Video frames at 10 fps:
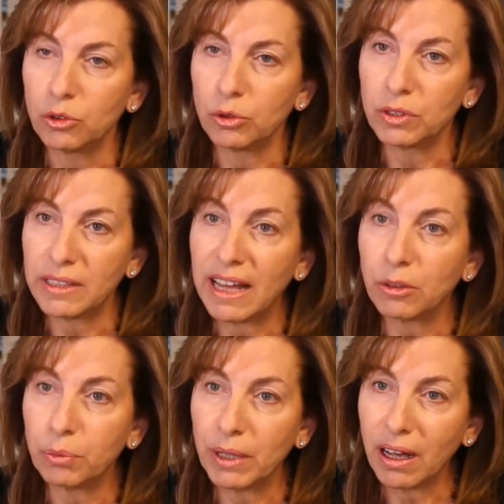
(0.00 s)
to
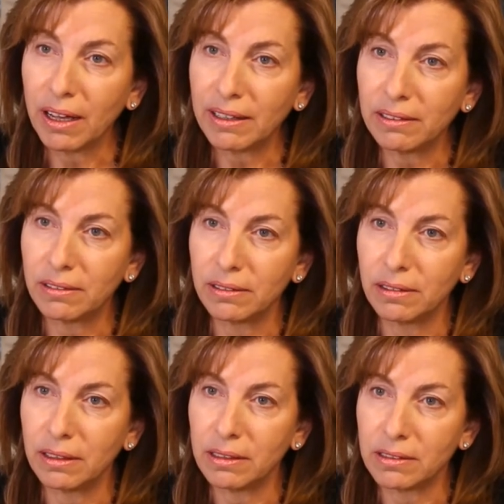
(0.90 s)
stand behind
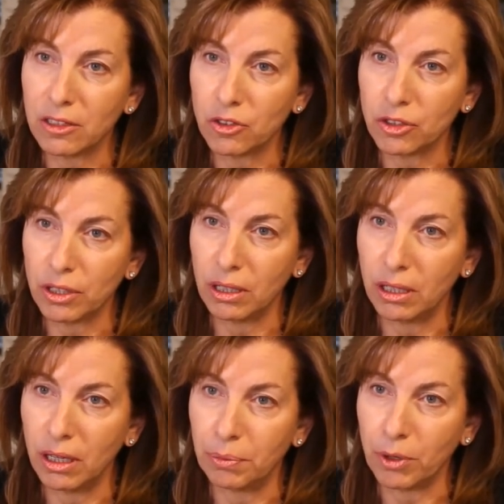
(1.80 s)
such
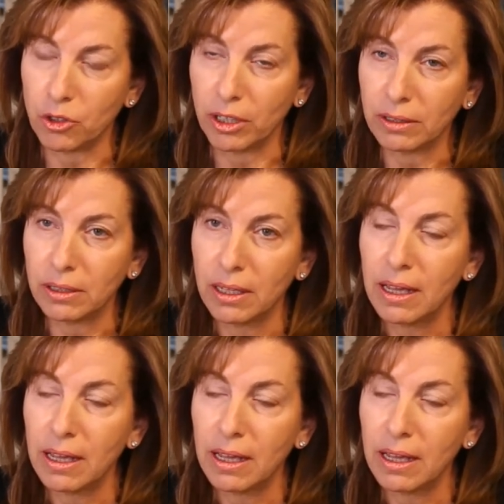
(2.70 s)
a project.